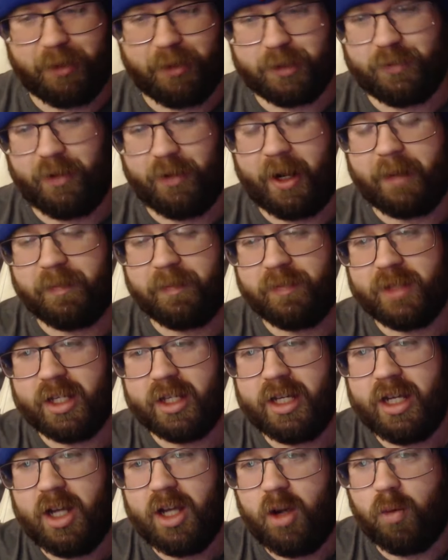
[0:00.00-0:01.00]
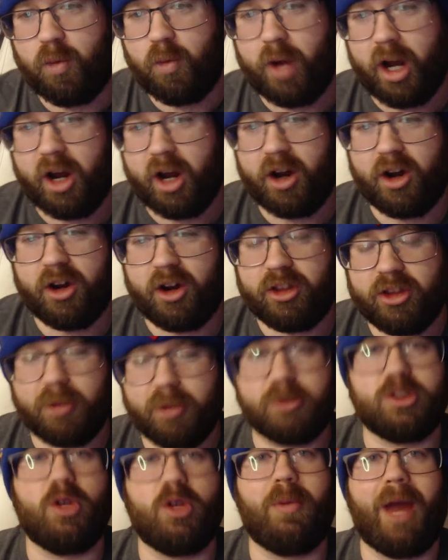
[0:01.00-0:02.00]
fist fight, where there
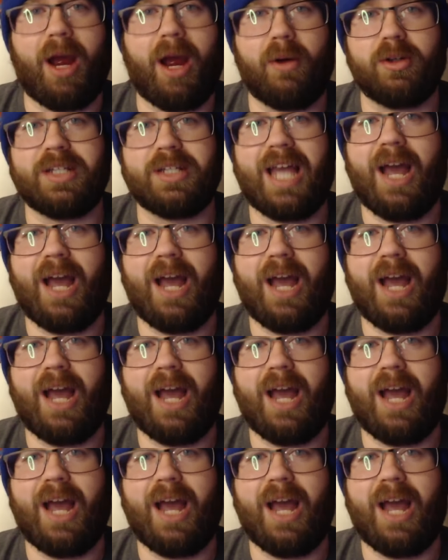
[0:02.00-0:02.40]
was no powers.